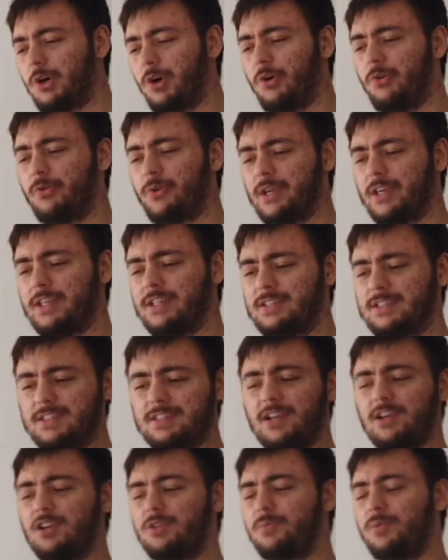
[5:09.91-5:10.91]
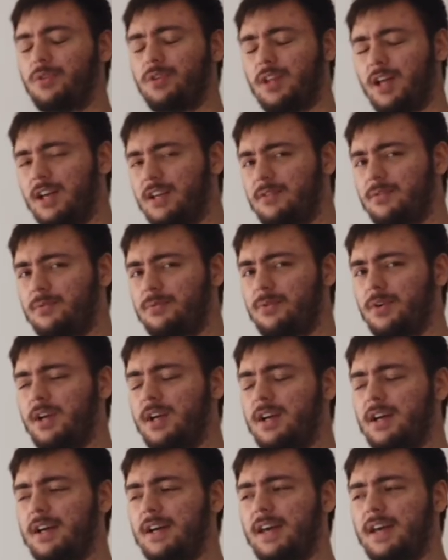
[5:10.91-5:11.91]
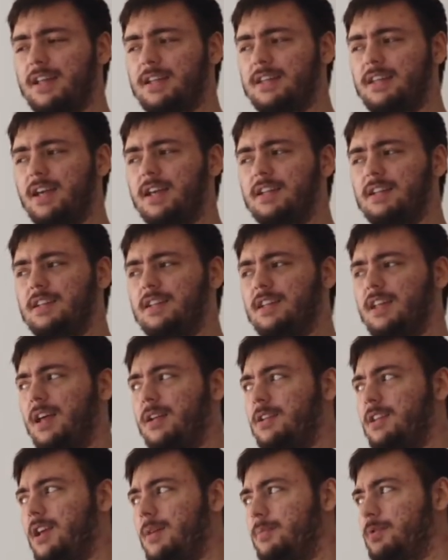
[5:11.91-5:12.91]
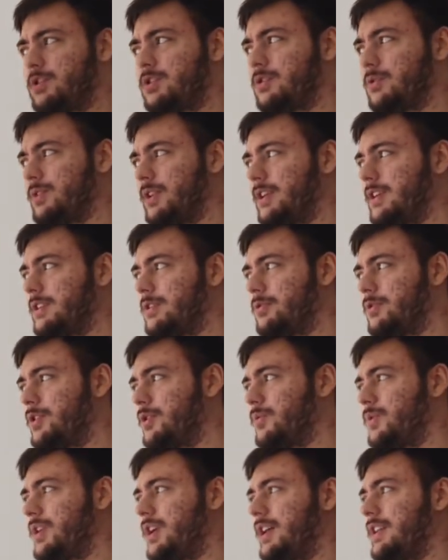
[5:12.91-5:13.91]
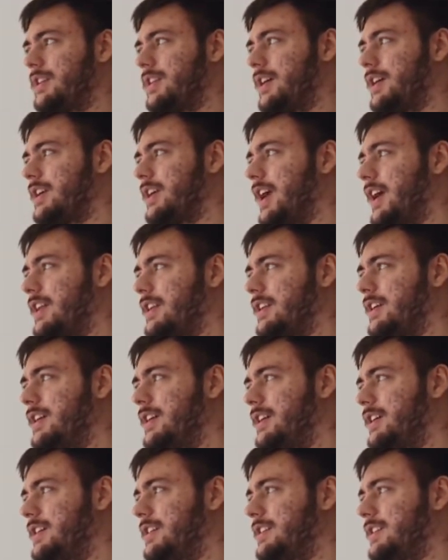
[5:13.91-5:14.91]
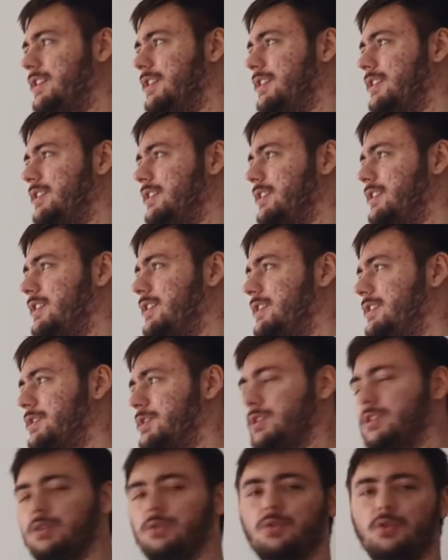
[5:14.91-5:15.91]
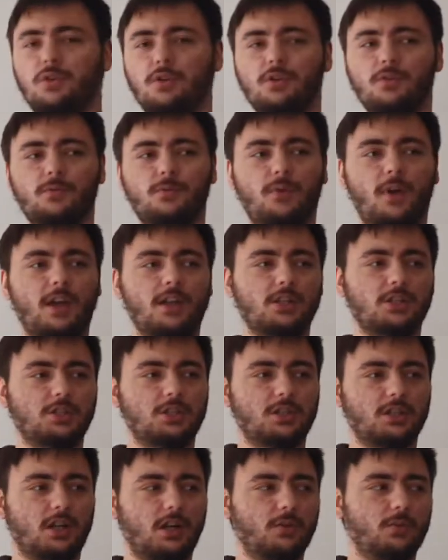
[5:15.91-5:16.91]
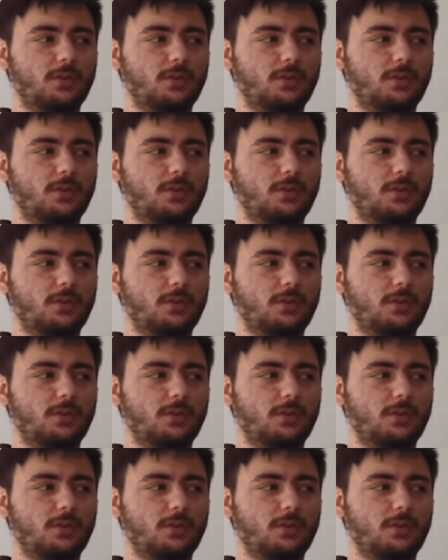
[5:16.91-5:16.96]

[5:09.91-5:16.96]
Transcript: of his terrible life. And then at the episode like 3 we get again his revenge, how